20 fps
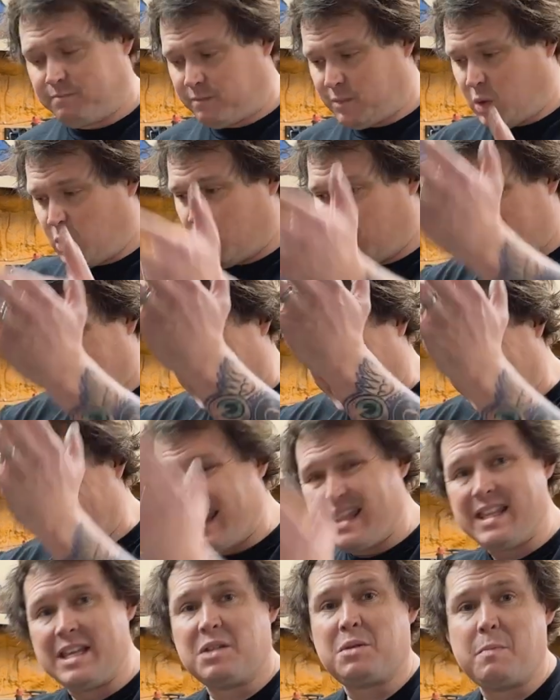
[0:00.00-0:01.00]
we're taking
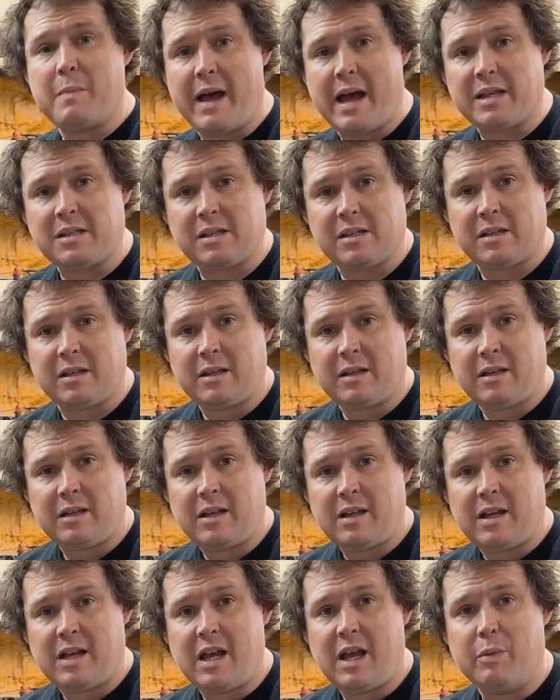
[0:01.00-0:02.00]
this mess
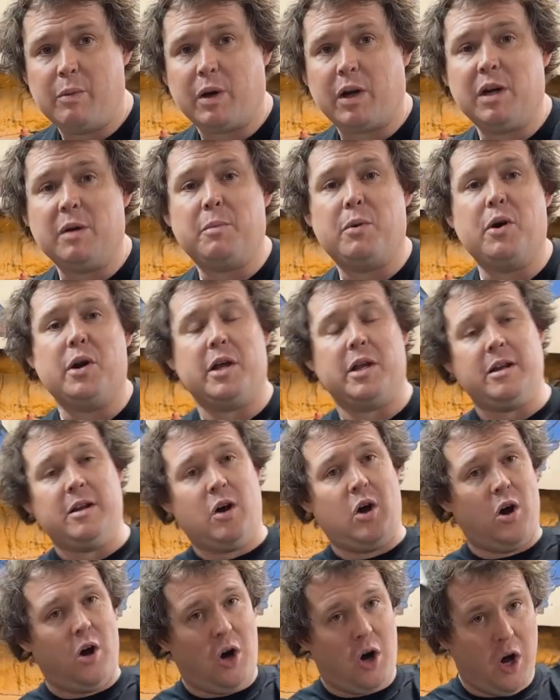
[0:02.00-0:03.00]
and we're going to put it
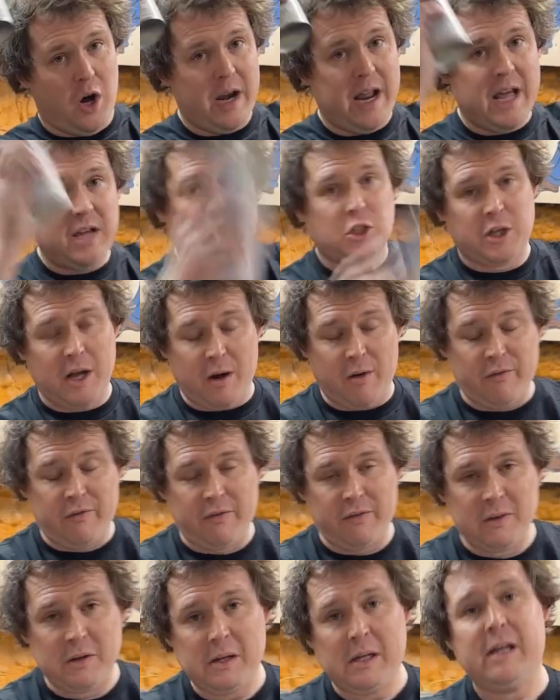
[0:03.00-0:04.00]
on a shelf.